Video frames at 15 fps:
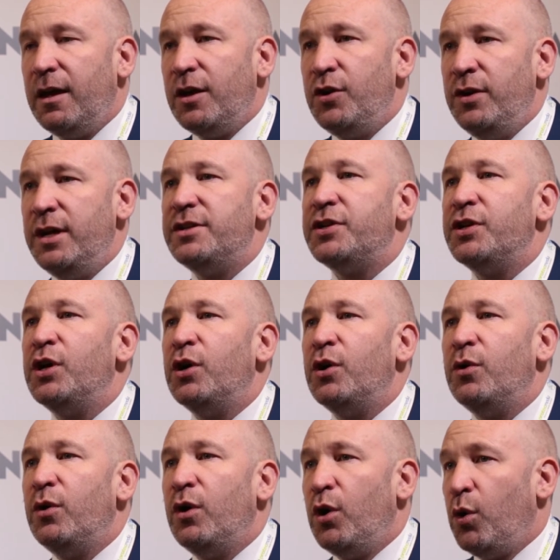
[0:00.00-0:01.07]
You need to
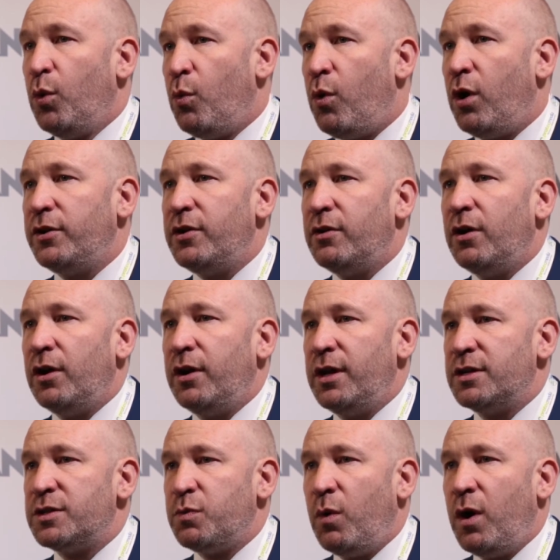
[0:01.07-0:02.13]
know what your
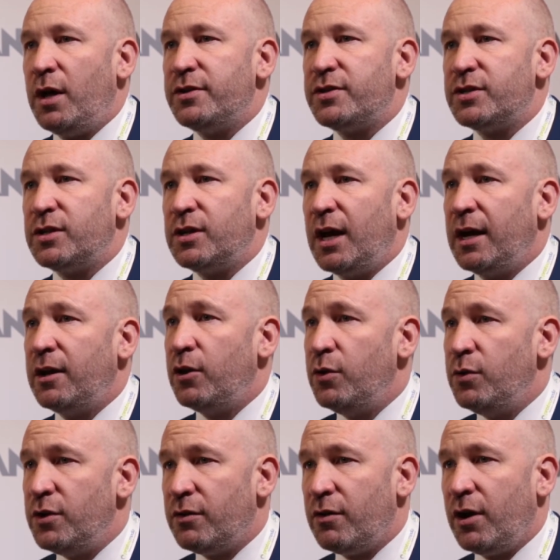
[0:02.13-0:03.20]
audience wants and
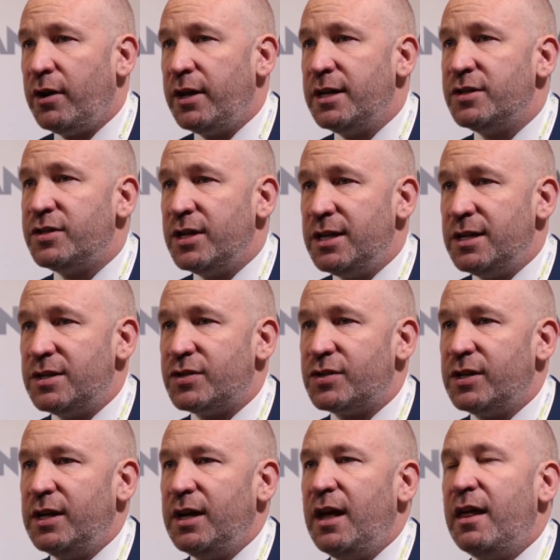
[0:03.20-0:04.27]
who your audience is.
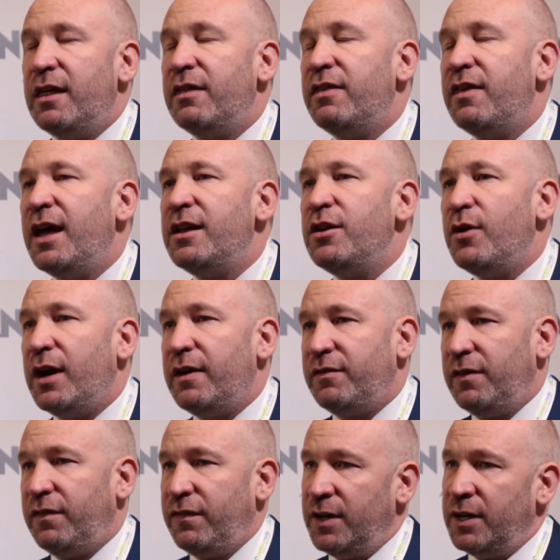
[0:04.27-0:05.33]
Then you have
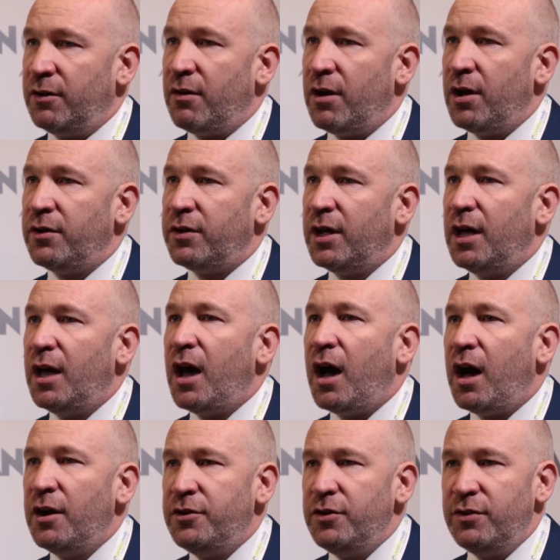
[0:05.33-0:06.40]
to figure out
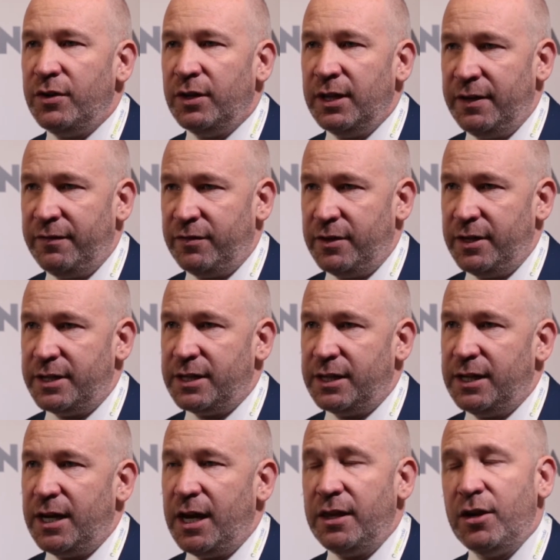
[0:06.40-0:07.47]
how do you deliver it.
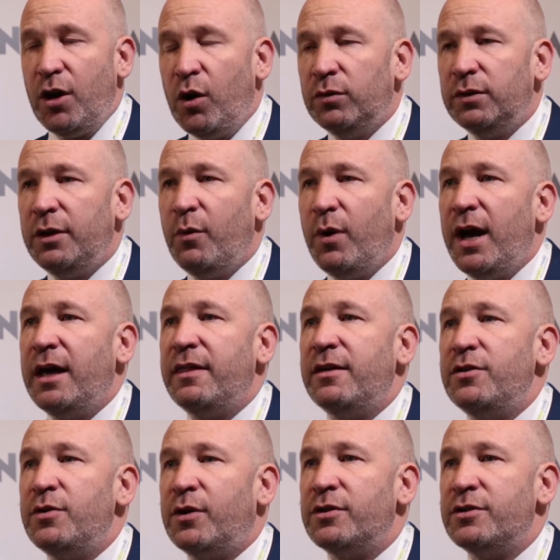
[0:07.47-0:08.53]
And the only way
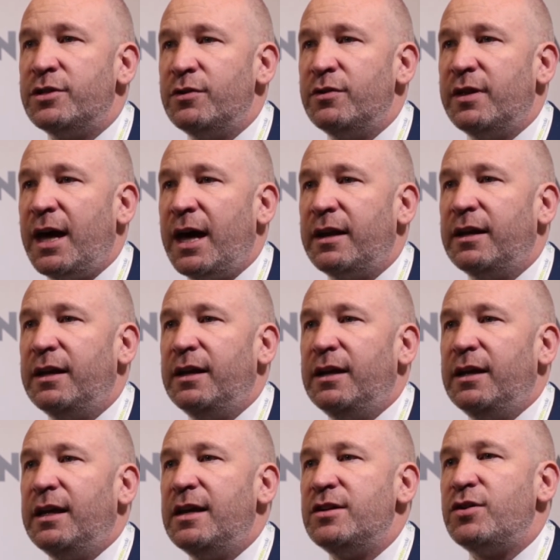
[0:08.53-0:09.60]
that you can do that
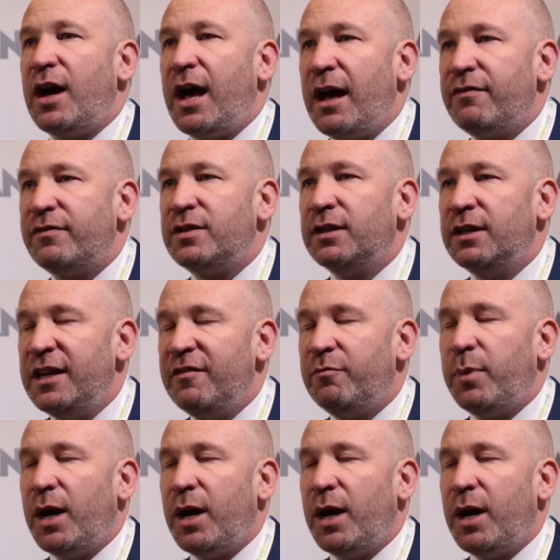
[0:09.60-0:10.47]
is you have to leave